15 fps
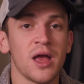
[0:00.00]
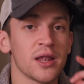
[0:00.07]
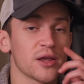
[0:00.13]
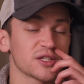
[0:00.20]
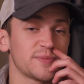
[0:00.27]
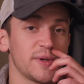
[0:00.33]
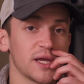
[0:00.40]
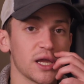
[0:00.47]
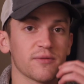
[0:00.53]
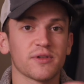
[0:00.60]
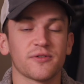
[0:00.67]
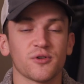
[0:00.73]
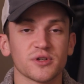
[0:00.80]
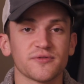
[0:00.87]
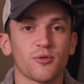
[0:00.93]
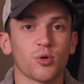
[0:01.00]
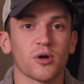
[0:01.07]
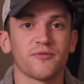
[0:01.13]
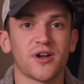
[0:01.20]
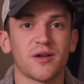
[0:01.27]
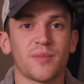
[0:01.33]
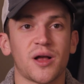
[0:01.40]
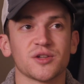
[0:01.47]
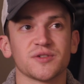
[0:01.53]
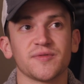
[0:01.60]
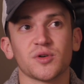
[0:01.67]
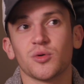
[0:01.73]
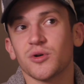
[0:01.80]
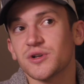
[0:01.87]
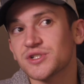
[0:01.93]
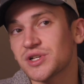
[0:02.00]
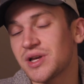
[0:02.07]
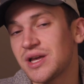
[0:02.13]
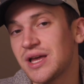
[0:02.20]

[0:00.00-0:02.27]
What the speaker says: Now, speaking of the first 4 or 5 miles of the course,